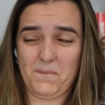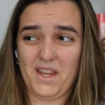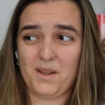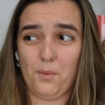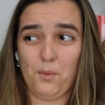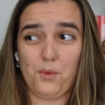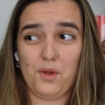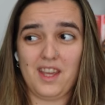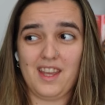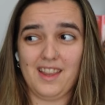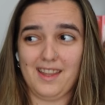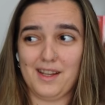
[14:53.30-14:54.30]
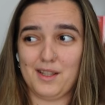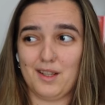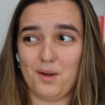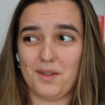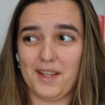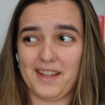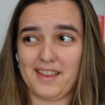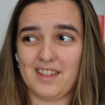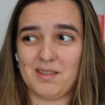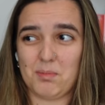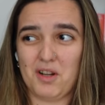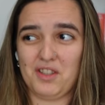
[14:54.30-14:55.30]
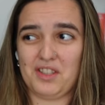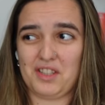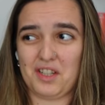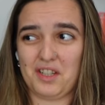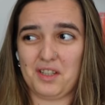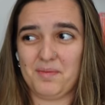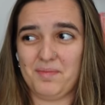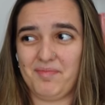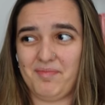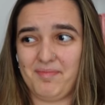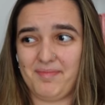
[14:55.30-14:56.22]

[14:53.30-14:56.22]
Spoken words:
I really don't like this monster.